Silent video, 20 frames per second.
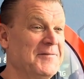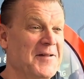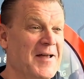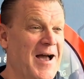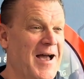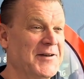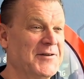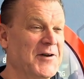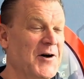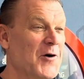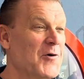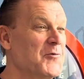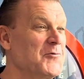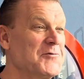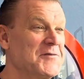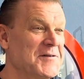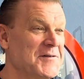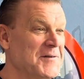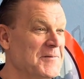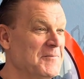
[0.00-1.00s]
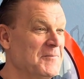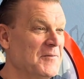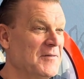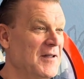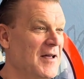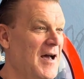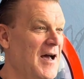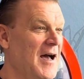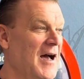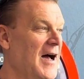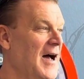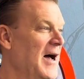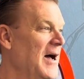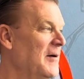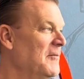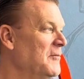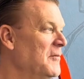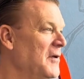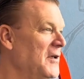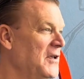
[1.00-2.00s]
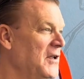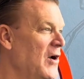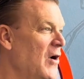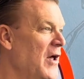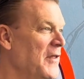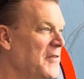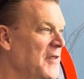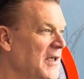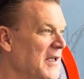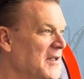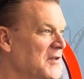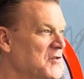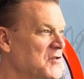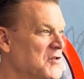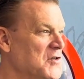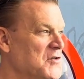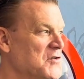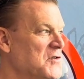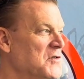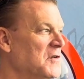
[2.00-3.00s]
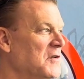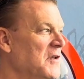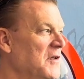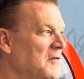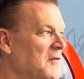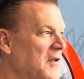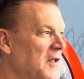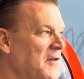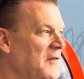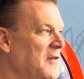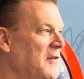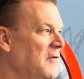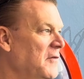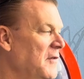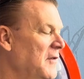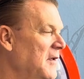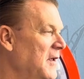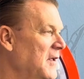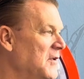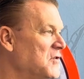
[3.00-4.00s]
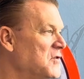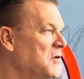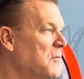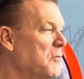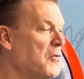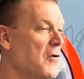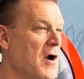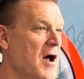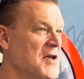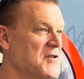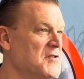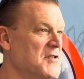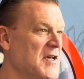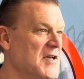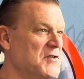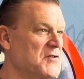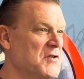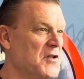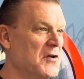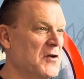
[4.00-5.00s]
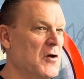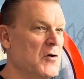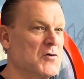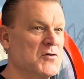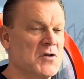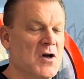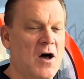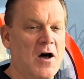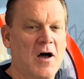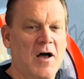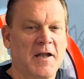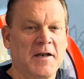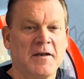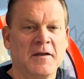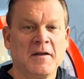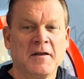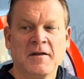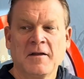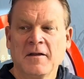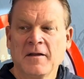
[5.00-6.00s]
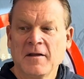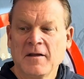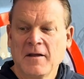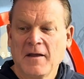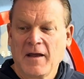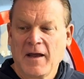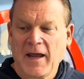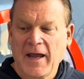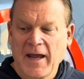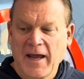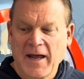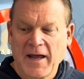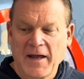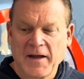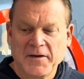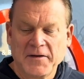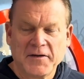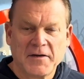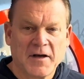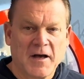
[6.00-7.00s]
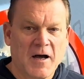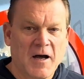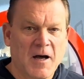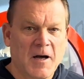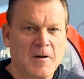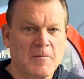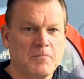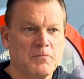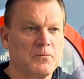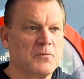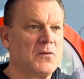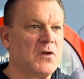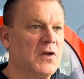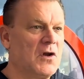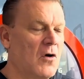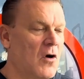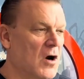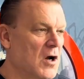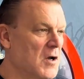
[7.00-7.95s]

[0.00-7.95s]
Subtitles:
I don't. You know, I think it's just that it's a process that goes on, and you know, our